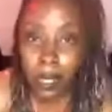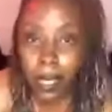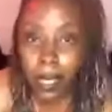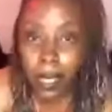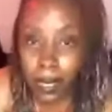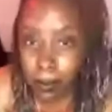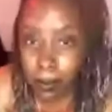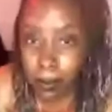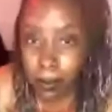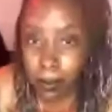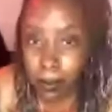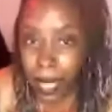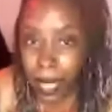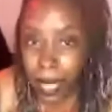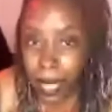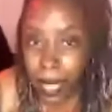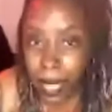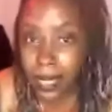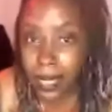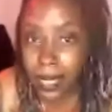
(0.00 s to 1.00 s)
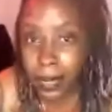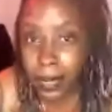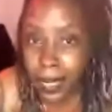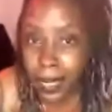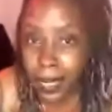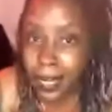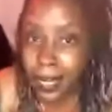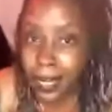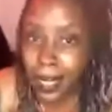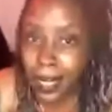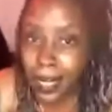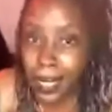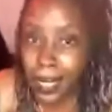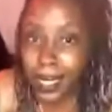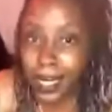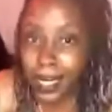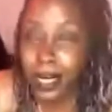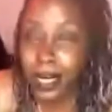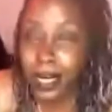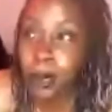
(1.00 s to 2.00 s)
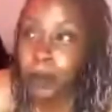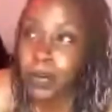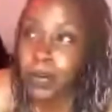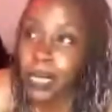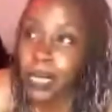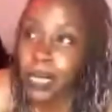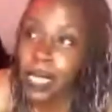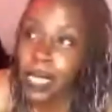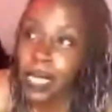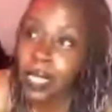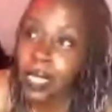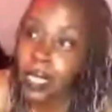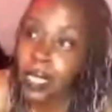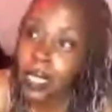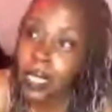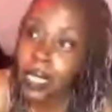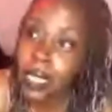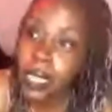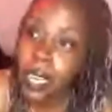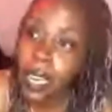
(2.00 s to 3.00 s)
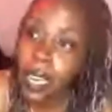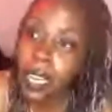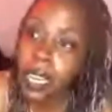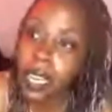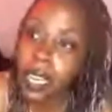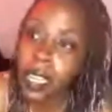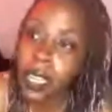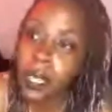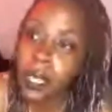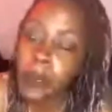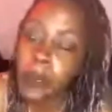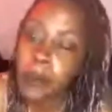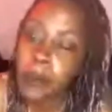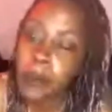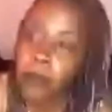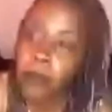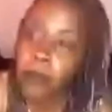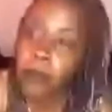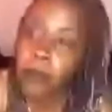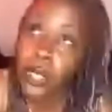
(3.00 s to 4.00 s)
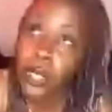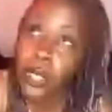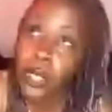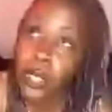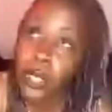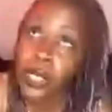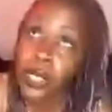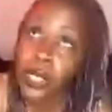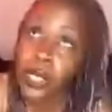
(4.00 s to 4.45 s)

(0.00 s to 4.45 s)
back and see what they look like. You know what I'm saying? We're still on visuals.